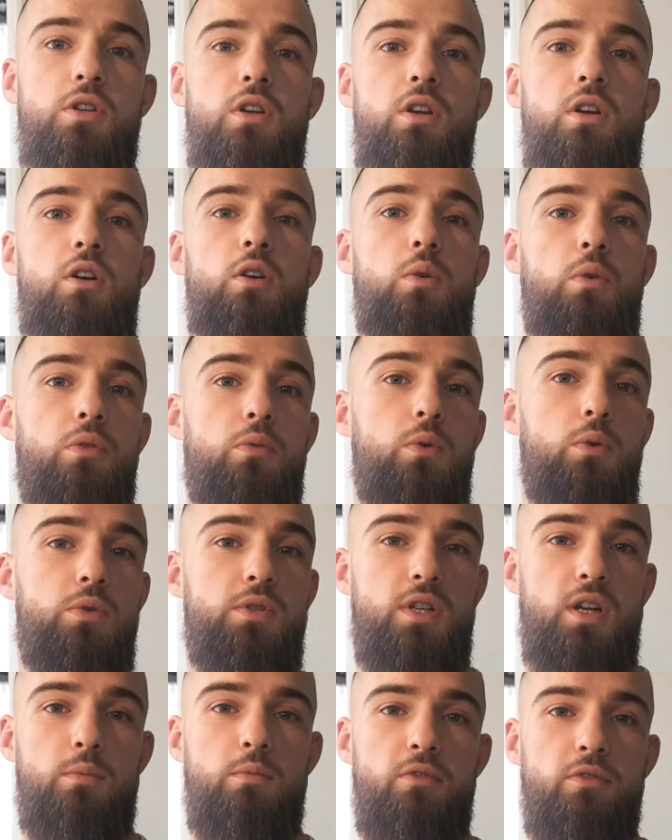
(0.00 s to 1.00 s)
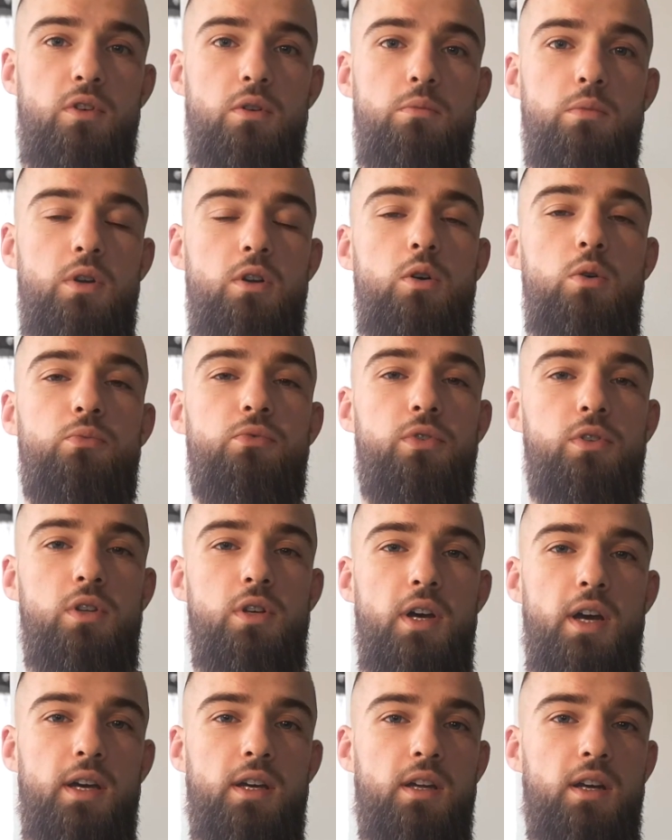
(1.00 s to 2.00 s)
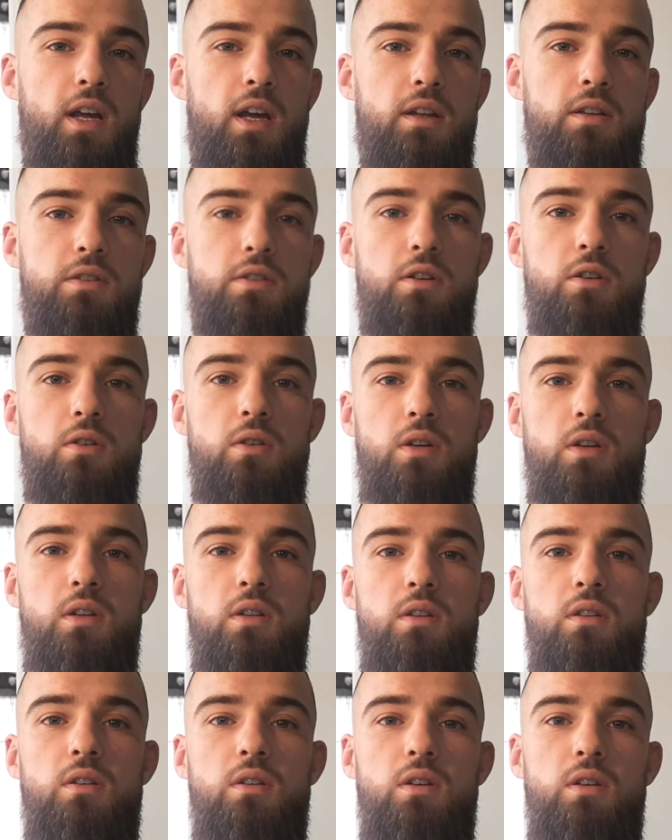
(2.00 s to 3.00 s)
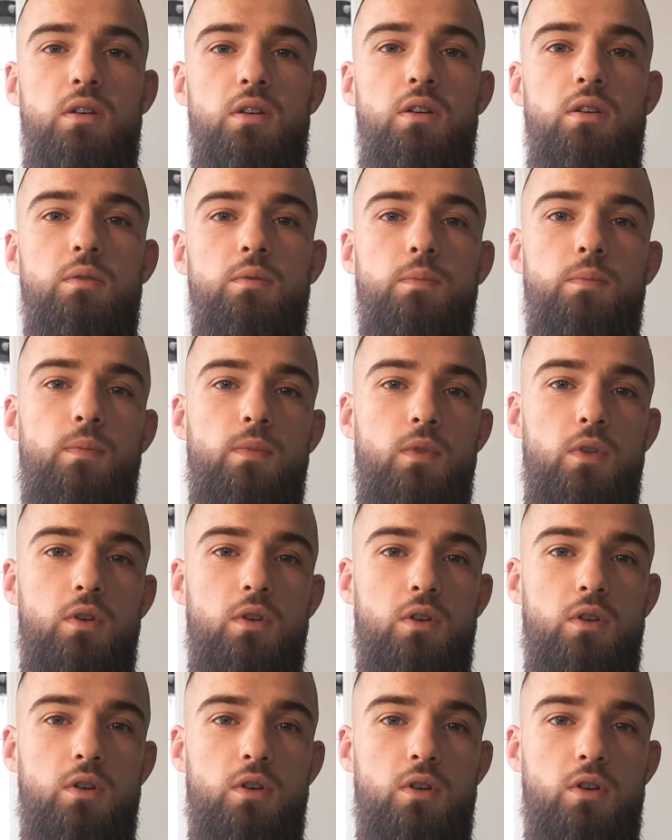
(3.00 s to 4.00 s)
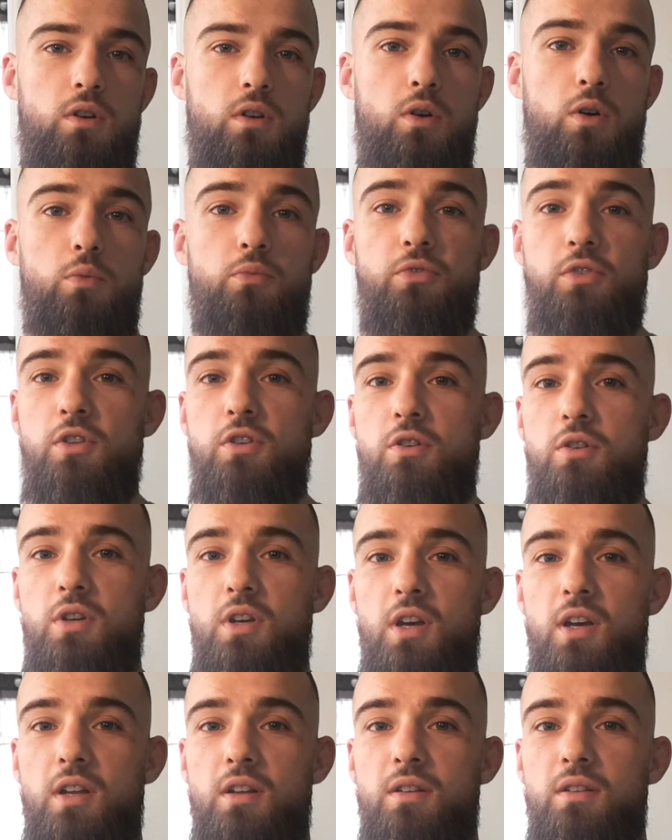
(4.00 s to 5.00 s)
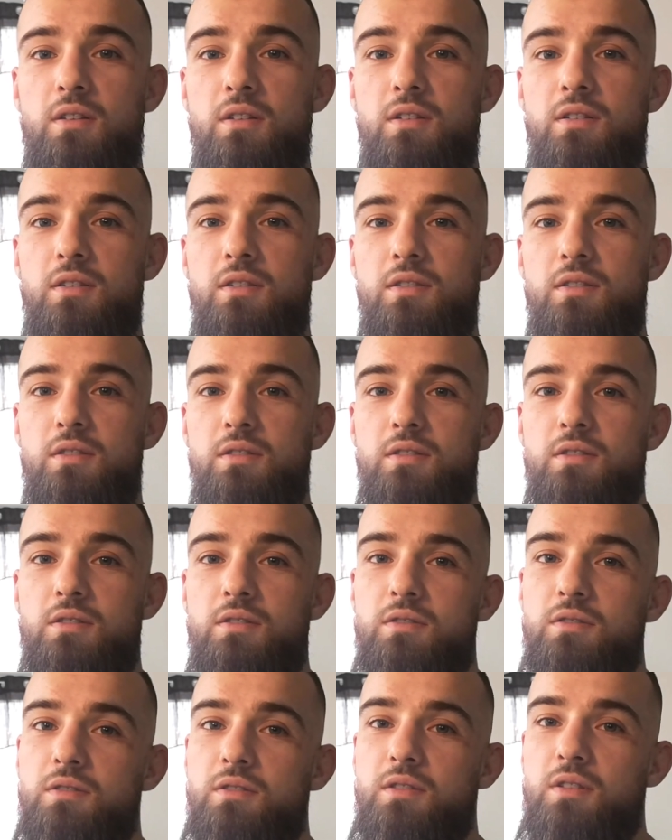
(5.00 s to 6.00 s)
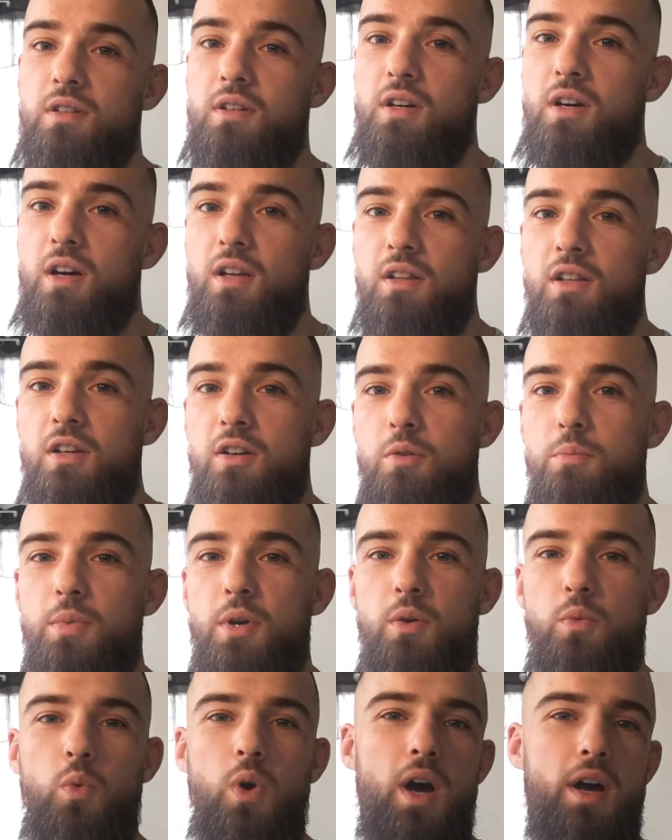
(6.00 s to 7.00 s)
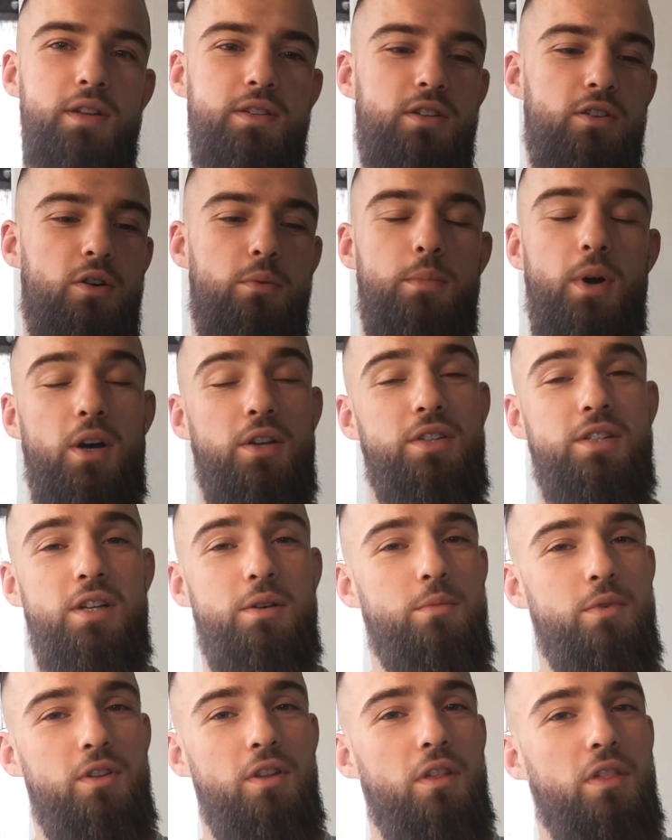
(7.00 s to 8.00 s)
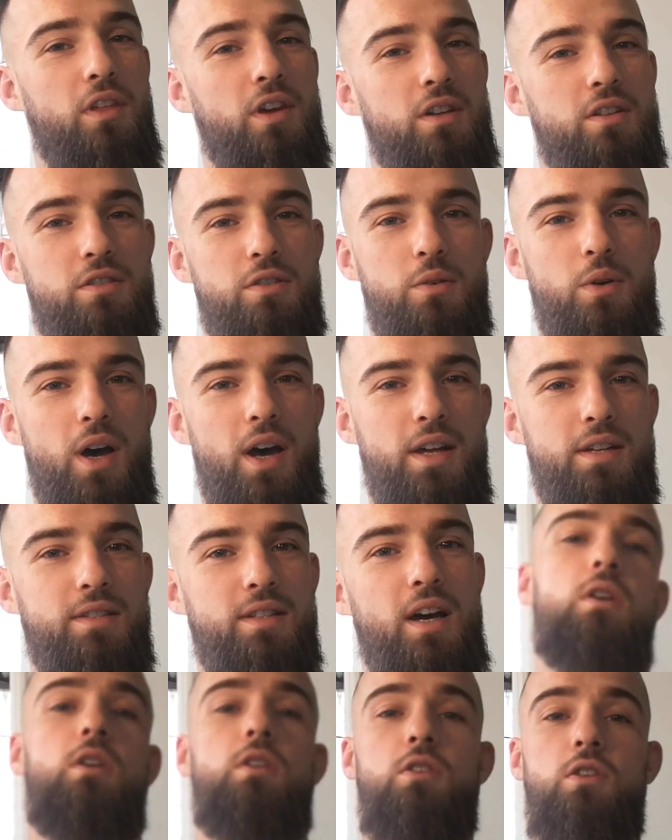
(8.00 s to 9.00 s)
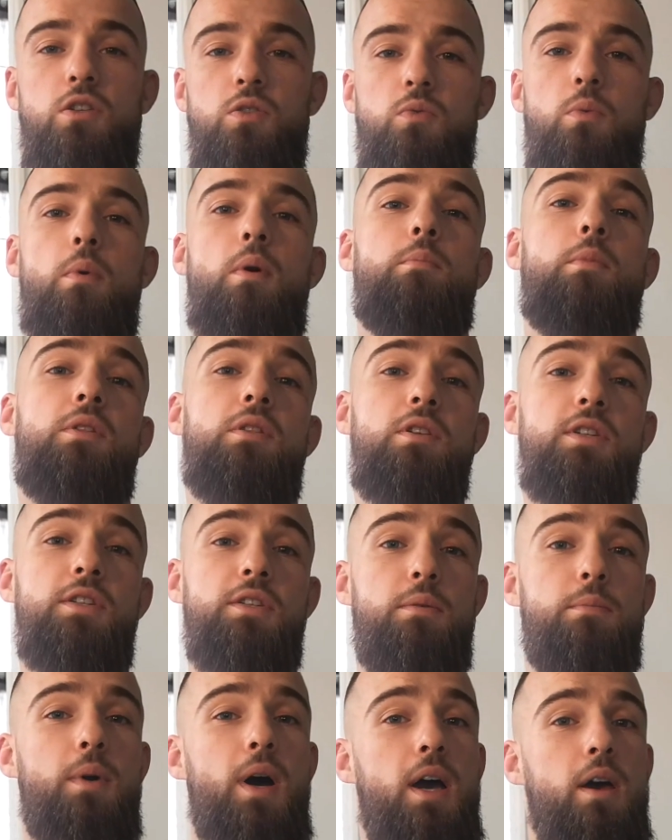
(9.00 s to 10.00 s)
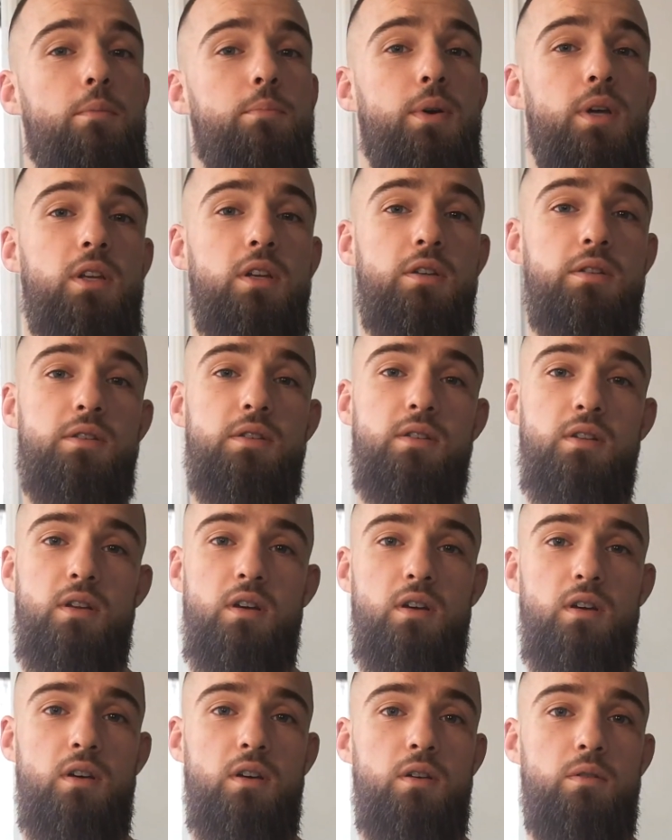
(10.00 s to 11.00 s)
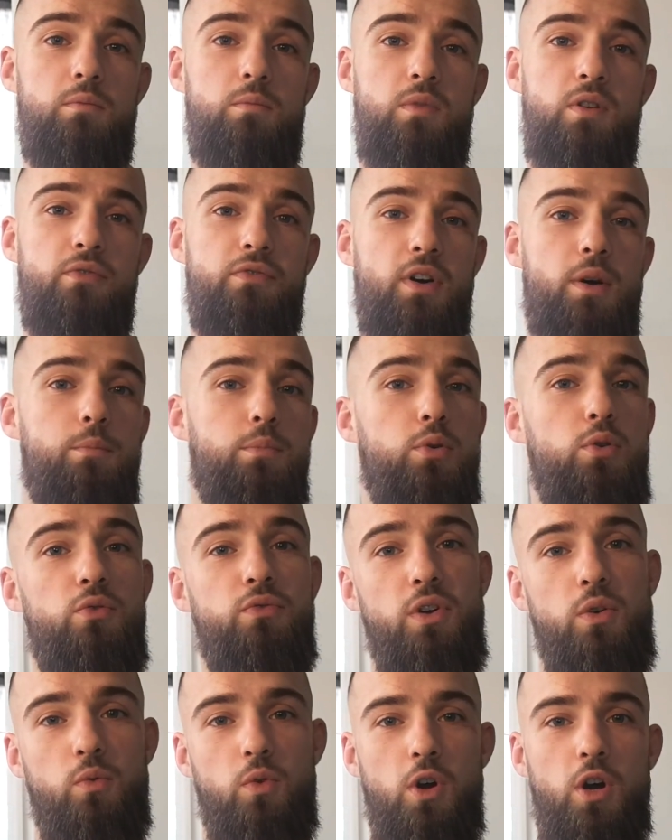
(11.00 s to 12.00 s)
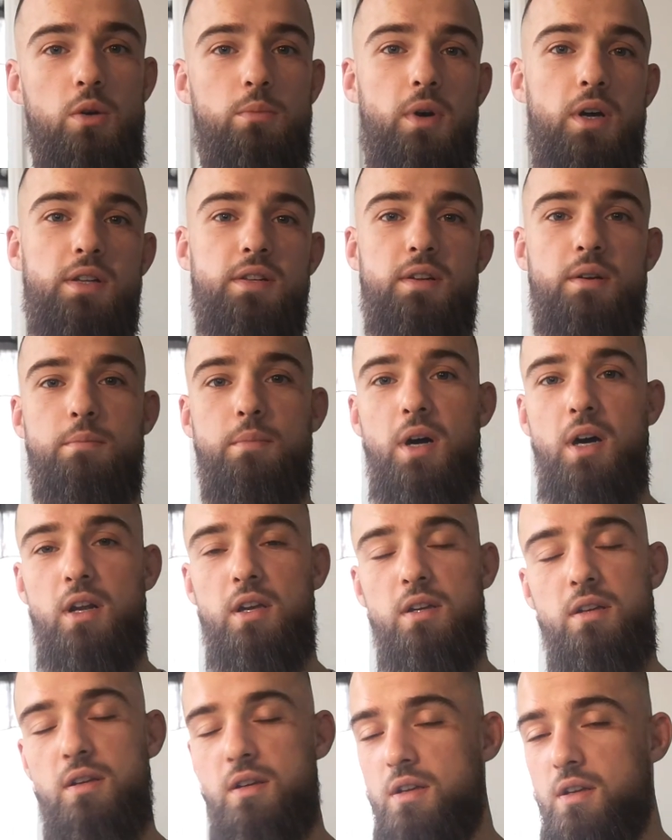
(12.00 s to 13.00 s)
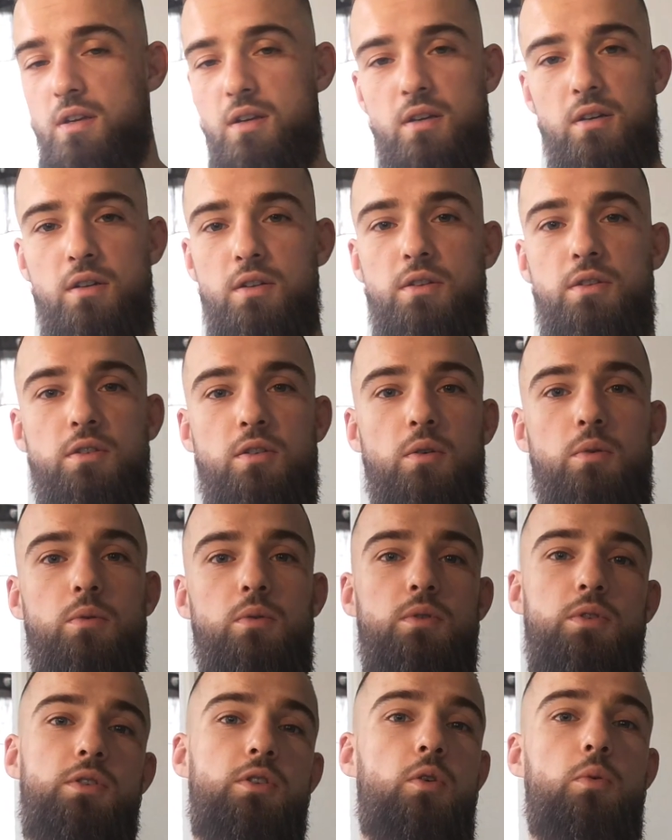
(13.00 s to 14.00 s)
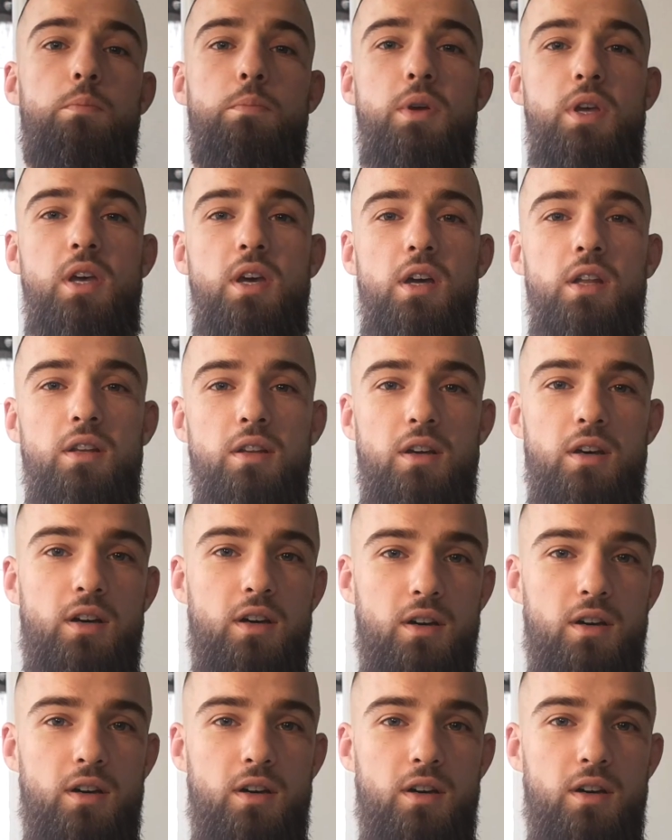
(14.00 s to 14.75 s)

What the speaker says: gonna go through some of them, and hopefully I can answer, and hopefully you get a little bit wiser about some of the things you asked. Just remember, these are my opinions. If I'm proven wrong by somebody, so be it.